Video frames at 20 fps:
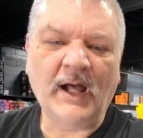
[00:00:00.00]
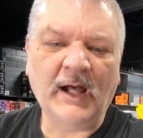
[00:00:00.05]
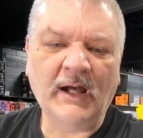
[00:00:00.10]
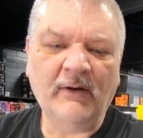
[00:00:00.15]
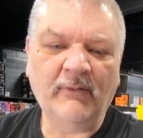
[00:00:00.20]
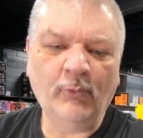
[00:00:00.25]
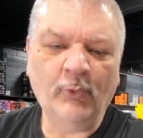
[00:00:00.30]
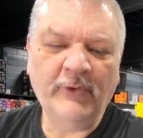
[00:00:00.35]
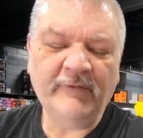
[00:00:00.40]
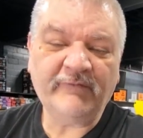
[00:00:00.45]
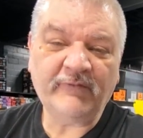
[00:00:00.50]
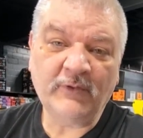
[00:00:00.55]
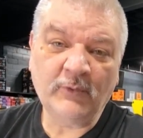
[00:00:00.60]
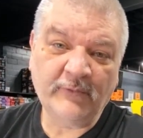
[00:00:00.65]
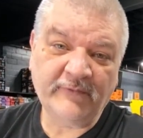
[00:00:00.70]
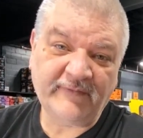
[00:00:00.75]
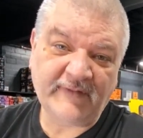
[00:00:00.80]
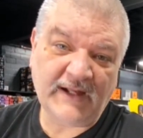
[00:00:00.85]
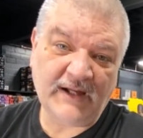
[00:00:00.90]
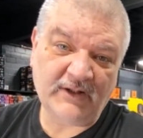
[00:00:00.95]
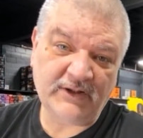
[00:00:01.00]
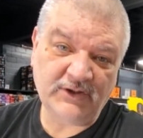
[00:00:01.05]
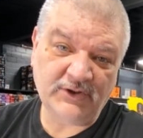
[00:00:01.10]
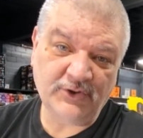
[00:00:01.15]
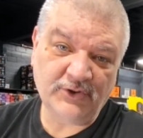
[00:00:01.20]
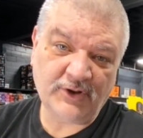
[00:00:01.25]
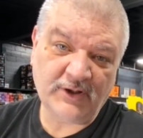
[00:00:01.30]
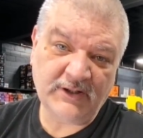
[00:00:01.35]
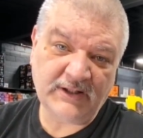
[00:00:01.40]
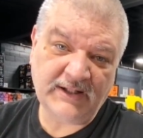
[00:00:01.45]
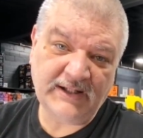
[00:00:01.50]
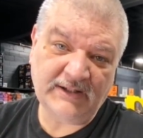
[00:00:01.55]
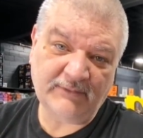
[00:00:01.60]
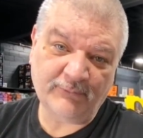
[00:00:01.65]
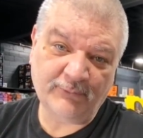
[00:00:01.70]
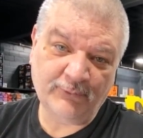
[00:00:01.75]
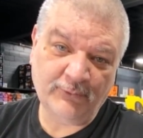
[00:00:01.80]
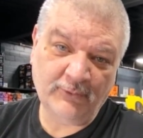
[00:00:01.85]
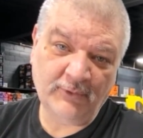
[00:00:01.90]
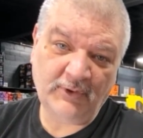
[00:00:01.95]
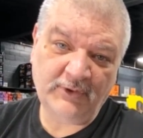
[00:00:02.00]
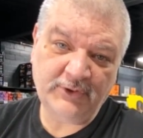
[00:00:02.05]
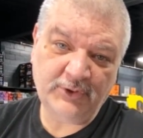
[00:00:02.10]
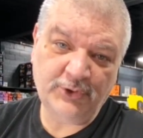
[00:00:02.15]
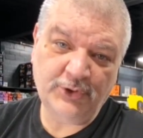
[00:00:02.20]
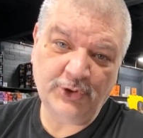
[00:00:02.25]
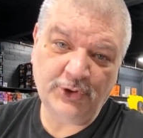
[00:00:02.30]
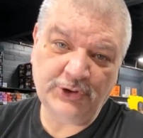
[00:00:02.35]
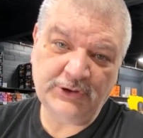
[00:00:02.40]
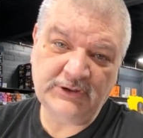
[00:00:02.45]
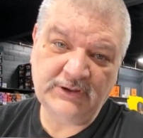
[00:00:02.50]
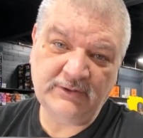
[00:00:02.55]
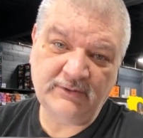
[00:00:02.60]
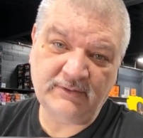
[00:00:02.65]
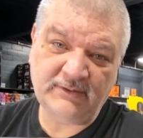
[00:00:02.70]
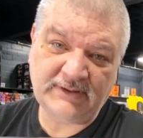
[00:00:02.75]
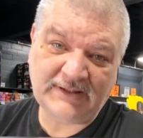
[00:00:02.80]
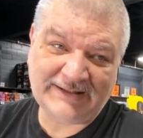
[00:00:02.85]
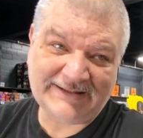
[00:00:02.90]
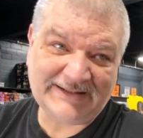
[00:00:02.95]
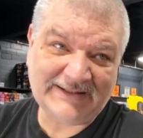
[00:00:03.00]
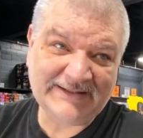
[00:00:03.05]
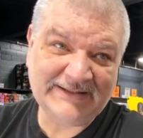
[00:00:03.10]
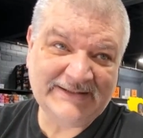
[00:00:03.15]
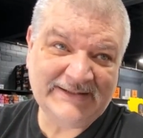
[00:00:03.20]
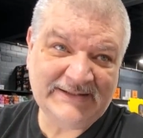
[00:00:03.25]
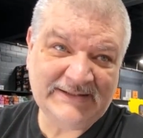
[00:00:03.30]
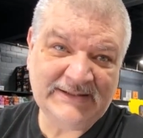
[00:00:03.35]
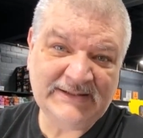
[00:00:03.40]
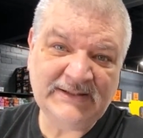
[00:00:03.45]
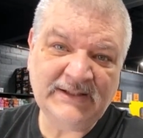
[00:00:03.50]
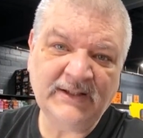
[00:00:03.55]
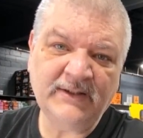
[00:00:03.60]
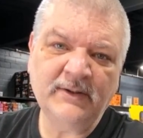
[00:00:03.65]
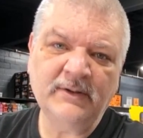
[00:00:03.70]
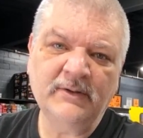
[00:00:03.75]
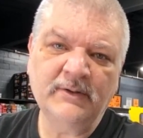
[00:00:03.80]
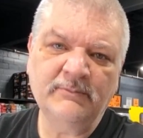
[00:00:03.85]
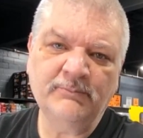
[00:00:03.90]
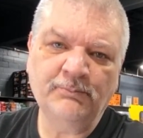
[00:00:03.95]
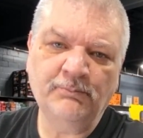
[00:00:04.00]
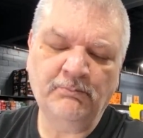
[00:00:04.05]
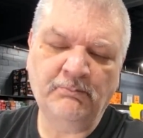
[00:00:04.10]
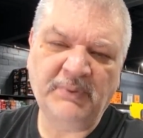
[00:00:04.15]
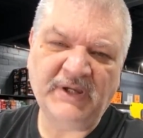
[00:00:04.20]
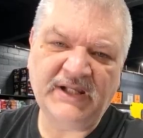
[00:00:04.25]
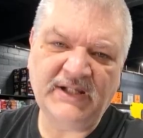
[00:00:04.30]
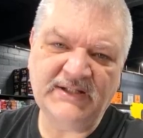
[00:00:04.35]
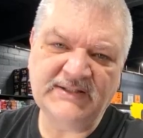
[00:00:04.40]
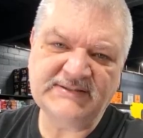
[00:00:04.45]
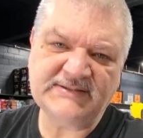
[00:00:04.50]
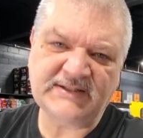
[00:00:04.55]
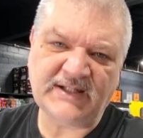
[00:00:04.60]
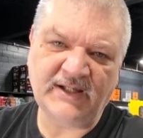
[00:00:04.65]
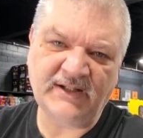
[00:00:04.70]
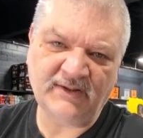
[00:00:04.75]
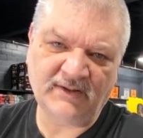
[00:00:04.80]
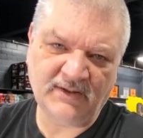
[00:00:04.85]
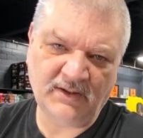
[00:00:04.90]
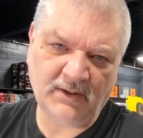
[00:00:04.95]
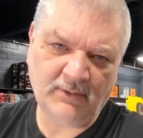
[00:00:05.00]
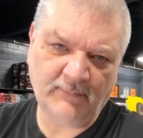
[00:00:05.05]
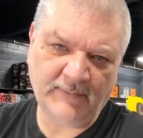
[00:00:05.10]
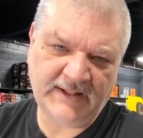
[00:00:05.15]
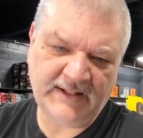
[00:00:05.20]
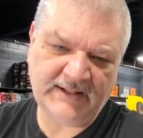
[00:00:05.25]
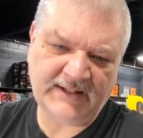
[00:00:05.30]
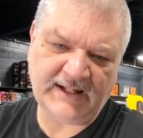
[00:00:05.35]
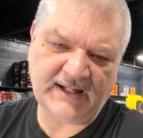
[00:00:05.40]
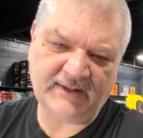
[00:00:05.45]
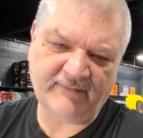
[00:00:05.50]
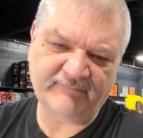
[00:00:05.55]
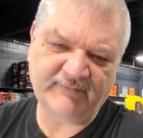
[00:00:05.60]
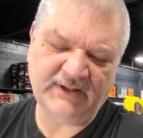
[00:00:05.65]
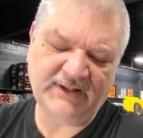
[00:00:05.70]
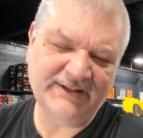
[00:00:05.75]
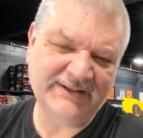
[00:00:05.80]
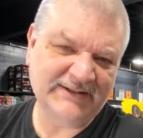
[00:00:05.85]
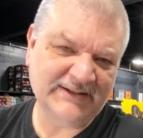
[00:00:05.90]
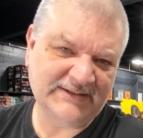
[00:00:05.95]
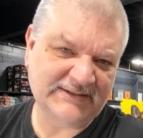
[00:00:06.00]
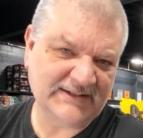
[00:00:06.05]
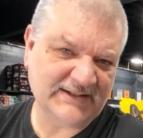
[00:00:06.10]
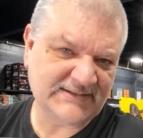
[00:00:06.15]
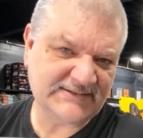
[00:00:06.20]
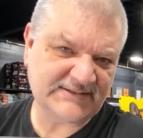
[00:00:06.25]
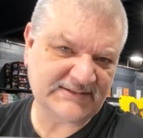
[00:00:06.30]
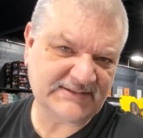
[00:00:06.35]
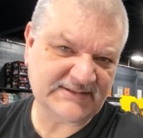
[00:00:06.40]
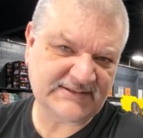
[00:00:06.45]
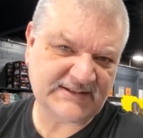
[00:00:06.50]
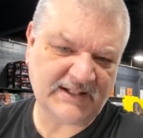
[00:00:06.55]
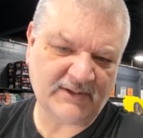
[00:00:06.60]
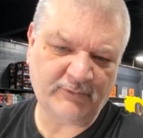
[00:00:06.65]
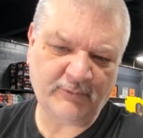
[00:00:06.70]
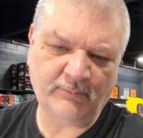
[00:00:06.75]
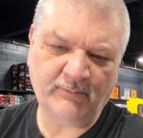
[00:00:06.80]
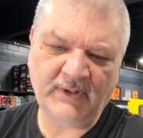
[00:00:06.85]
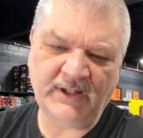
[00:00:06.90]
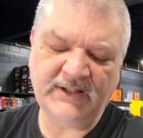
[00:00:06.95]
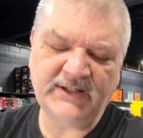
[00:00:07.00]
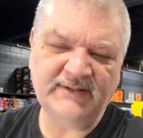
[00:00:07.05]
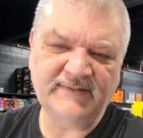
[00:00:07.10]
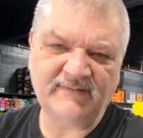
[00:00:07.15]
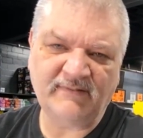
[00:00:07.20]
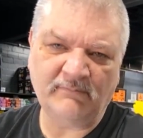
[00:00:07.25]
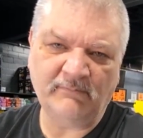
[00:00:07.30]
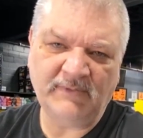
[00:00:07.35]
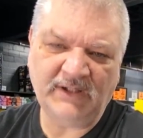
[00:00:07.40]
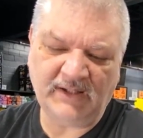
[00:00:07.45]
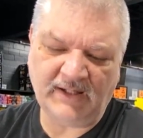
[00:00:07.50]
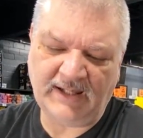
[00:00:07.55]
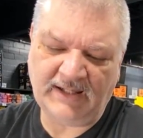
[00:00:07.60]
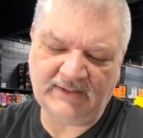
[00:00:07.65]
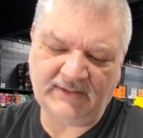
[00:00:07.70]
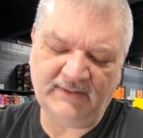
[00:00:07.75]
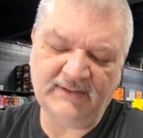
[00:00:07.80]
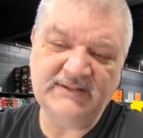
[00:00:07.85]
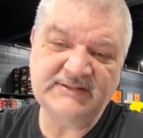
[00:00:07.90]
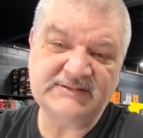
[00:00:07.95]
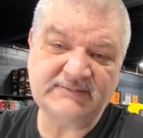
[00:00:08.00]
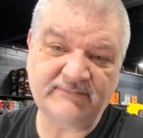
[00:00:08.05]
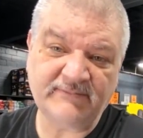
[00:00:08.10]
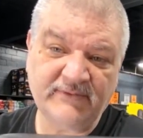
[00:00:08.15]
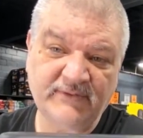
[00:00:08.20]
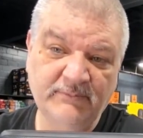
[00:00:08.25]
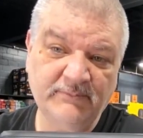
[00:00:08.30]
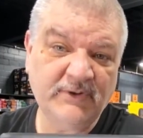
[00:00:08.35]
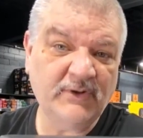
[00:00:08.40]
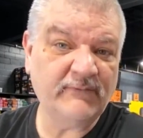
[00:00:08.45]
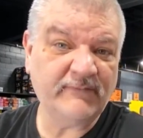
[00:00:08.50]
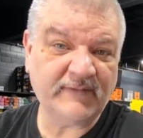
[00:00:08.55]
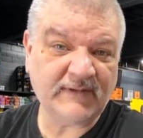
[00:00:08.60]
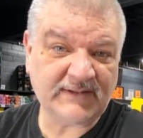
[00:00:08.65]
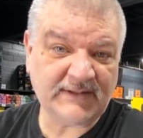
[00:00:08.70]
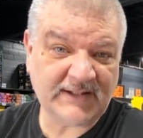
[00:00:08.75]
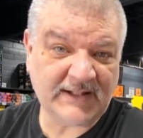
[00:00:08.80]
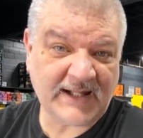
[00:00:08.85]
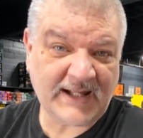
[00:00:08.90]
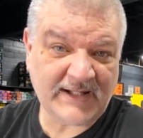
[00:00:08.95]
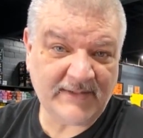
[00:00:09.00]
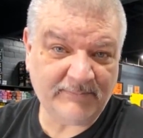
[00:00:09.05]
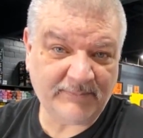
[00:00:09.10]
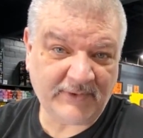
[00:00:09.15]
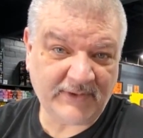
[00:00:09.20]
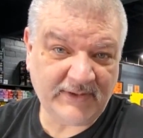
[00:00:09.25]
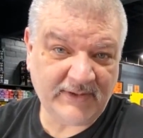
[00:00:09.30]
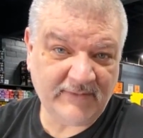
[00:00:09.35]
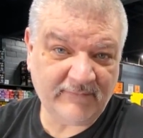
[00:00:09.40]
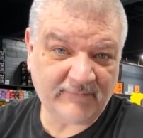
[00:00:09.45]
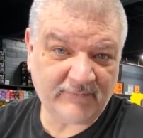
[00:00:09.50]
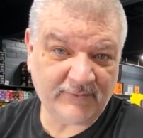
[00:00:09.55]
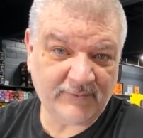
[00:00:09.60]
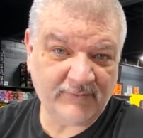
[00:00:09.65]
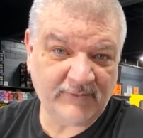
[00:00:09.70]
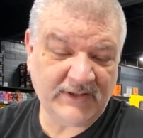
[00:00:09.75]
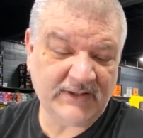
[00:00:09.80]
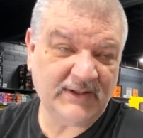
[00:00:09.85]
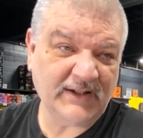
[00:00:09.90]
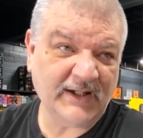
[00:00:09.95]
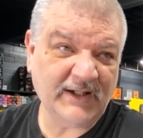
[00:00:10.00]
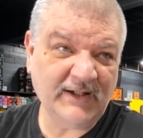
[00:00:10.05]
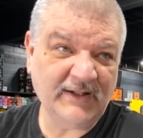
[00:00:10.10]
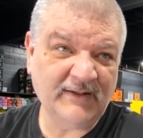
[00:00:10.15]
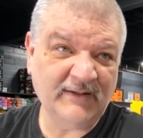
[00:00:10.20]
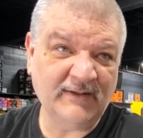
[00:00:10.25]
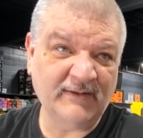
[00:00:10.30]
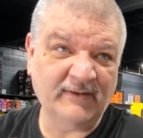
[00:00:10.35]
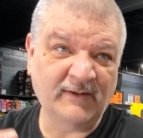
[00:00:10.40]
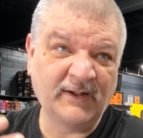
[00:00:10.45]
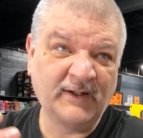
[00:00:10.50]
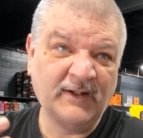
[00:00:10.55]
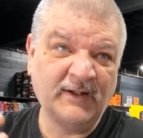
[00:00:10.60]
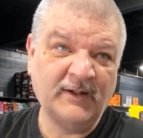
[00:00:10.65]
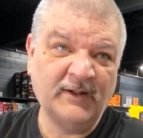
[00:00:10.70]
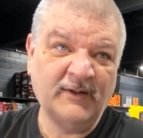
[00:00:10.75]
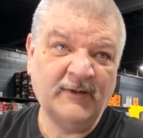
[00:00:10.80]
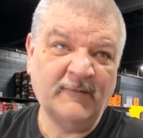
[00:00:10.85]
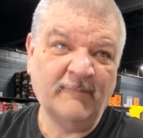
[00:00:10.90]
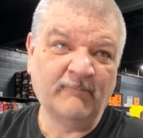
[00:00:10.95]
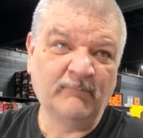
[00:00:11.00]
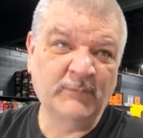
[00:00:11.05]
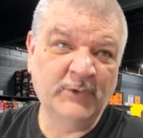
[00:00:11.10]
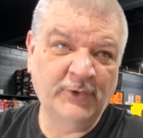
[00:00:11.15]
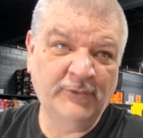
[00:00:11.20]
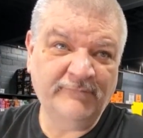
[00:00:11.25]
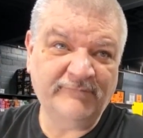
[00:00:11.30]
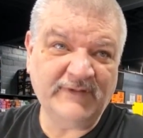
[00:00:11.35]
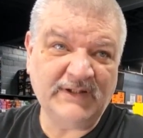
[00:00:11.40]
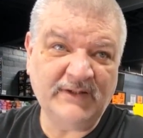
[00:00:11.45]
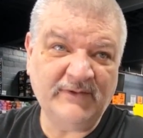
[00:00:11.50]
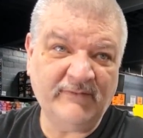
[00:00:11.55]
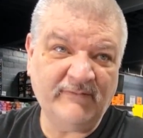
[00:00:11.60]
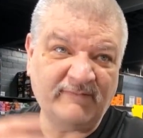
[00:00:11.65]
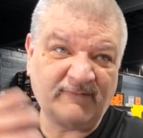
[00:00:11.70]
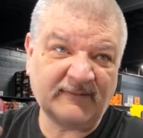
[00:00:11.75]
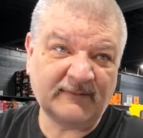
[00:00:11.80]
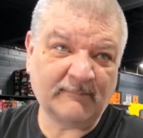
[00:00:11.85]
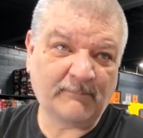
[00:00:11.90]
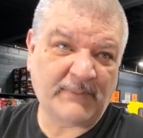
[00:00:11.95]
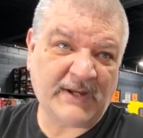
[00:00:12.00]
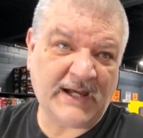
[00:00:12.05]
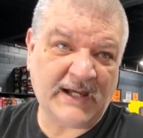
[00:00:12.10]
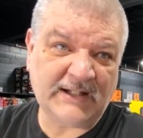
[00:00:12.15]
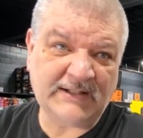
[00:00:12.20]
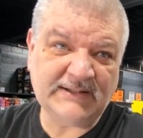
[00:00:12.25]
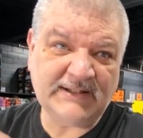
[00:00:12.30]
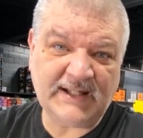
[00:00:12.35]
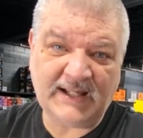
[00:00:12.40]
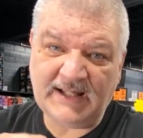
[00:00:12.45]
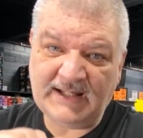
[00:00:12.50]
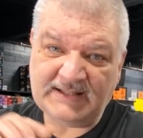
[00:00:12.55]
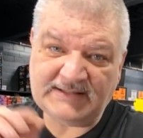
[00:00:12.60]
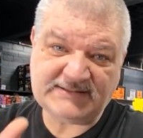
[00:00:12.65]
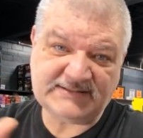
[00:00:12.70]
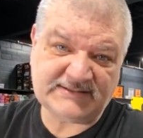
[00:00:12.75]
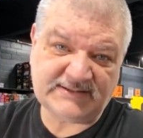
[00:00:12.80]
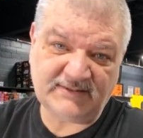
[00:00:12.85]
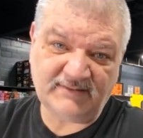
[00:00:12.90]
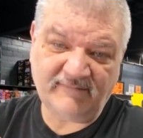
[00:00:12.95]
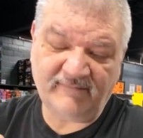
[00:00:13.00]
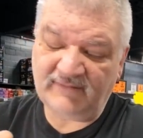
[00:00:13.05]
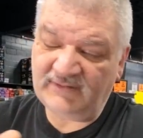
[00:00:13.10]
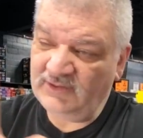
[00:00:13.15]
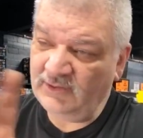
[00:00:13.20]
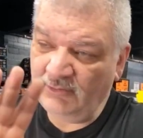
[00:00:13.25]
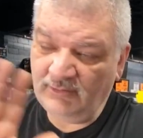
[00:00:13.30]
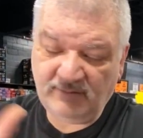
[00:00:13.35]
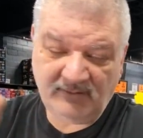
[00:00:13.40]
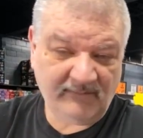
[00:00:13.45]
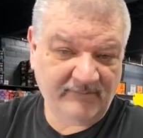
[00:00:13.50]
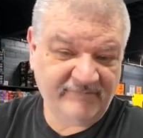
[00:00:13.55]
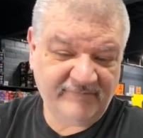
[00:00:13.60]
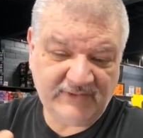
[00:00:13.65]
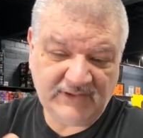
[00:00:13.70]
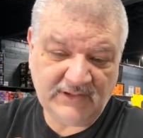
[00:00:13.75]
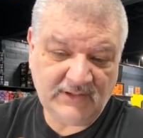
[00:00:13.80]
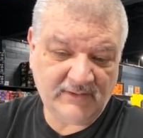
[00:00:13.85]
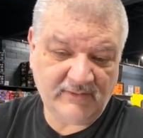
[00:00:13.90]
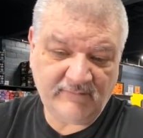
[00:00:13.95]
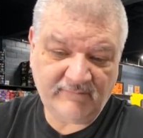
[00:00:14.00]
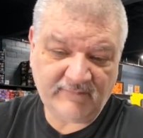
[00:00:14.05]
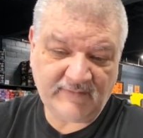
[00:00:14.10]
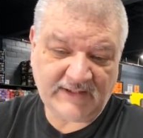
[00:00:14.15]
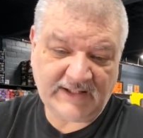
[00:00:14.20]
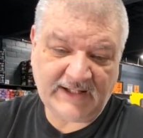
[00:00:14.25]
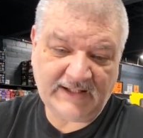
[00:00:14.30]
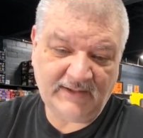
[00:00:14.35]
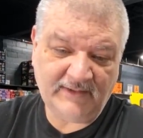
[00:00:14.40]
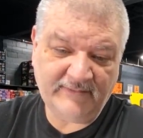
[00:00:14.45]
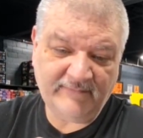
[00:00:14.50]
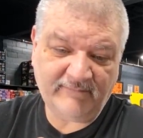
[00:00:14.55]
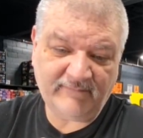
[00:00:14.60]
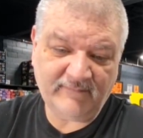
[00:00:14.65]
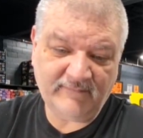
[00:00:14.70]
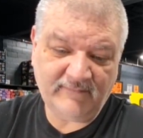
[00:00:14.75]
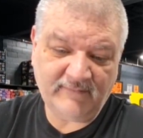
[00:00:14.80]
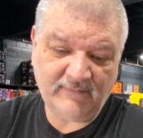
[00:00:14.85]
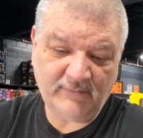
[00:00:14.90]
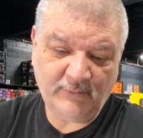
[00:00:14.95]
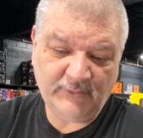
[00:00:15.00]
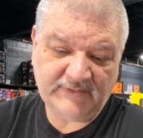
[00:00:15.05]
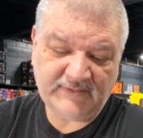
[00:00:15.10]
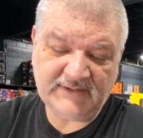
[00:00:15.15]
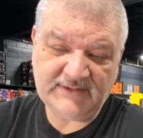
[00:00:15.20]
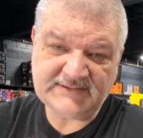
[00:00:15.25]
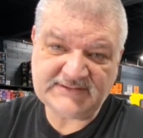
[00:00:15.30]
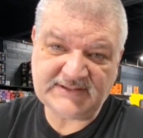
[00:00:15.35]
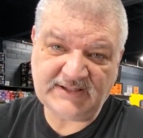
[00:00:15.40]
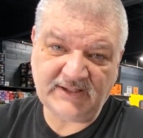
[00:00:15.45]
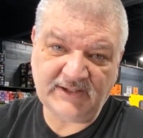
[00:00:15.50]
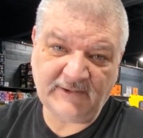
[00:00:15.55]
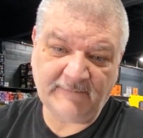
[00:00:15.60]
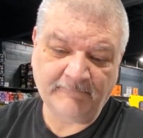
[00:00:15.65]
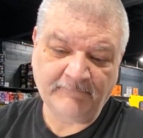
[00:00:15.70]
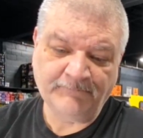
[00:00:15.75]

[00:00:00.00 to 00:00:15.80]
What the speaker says: With or without it, you're going to get really good, clean bass and low end out of it. And it doesn't sound muddy to me, at least for the music that I play through it. And movies and podcasts and YouTube videos that I listen to with this thing,